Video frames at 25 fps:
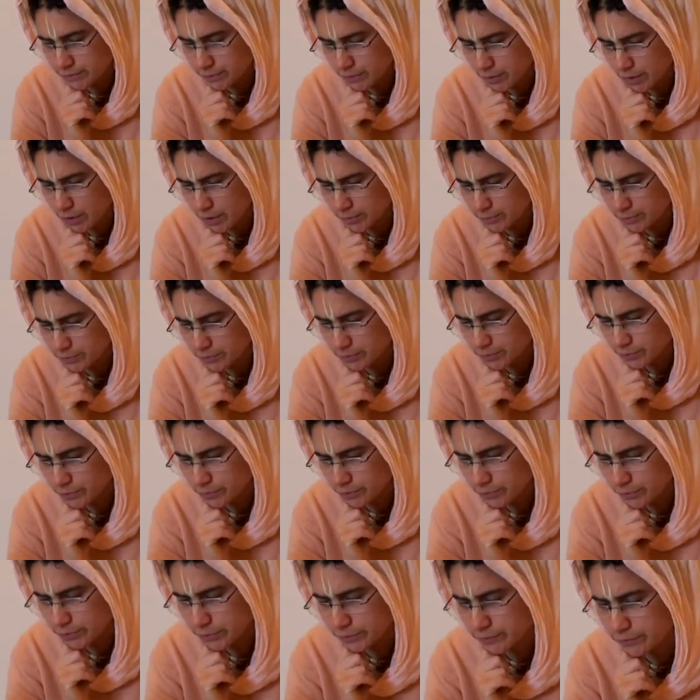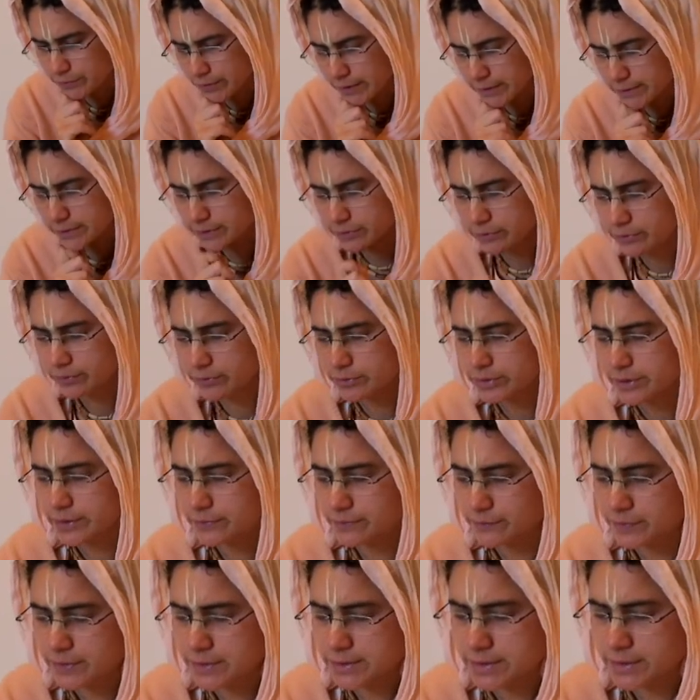Mahaprabhu would regularly
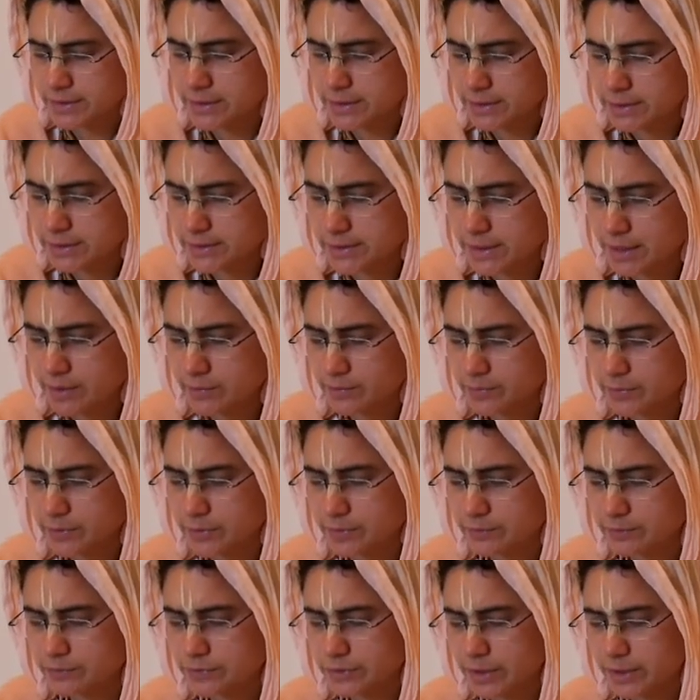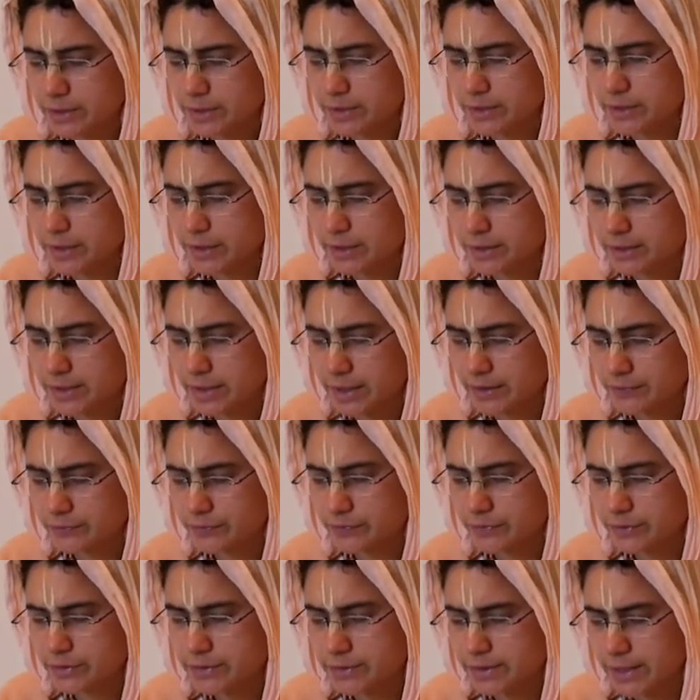visit the temple of Jagannath
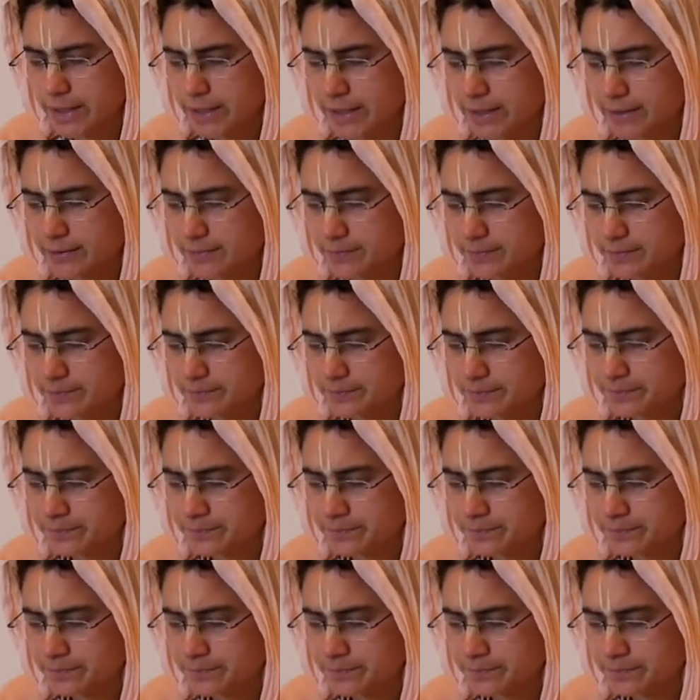every day.